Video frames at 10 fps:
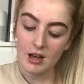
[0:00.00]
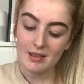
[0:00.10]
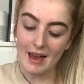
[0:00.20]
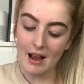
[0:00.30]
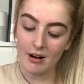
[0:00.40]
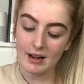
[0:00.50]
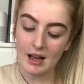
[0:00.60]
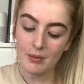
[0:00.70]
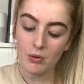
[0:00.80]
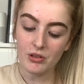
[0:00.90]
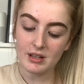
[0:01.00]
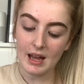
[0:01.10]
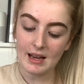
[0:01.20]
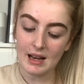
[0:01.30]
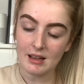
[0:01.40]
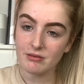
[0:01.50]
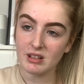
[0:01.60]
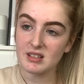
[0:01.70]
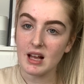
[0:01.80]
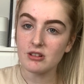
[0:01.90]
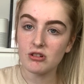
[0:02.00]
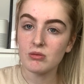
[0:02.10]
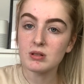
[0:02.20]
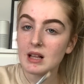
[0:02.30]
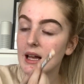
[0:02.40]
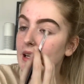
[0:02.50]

the area and what the nightlife etc was like.